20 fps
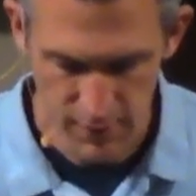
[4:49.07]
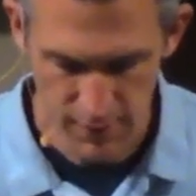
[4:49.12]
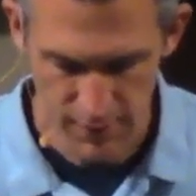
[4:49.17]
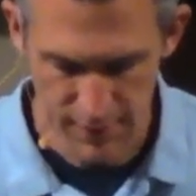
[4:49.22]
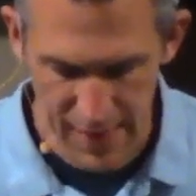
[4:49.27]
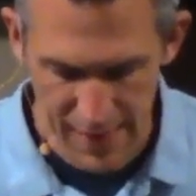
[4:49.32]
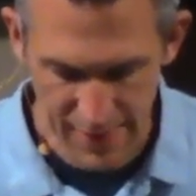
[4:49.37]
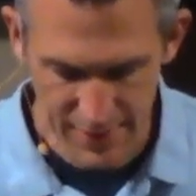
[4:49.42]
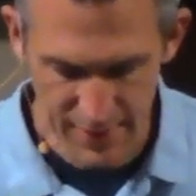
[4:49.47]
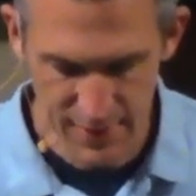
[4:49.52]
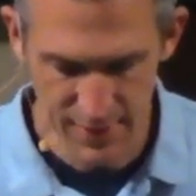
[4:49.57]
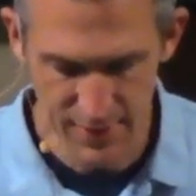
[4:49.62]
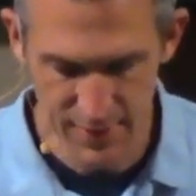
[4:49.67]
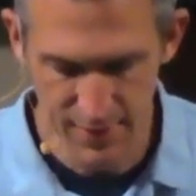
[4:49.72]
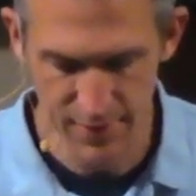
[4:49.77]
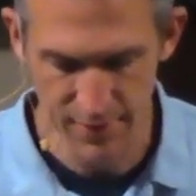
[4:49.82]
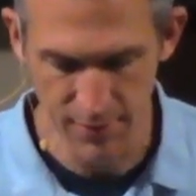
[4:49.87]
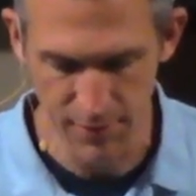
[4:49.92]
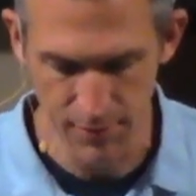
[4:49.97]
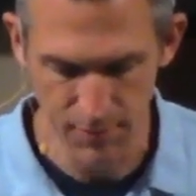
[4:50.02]
That
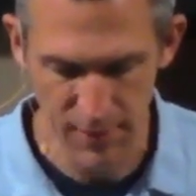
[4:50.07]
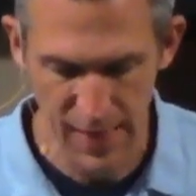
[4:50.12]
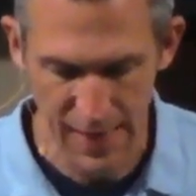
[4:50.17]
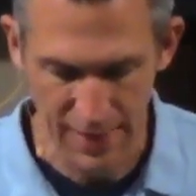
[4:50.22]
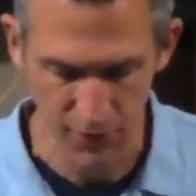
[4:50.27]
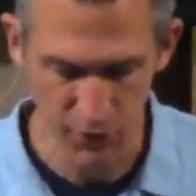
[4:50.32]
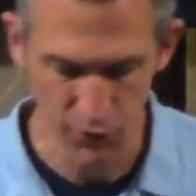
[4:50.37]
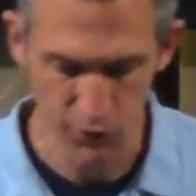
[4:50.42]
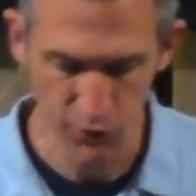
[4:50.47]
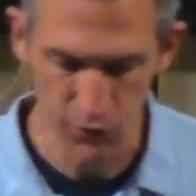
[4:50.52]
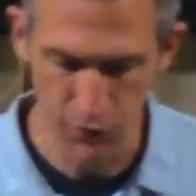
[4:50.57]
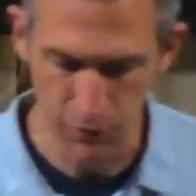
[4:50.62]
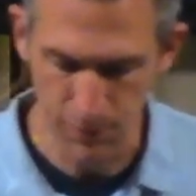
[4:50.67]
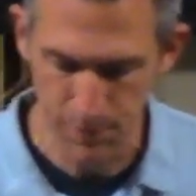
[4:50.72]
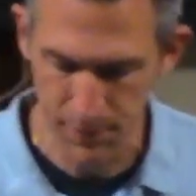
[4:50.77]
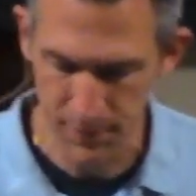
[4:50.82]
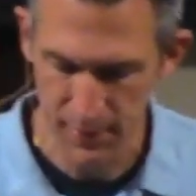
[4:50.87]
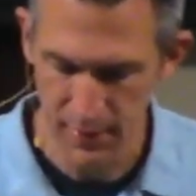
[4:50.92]
kingdom, that group,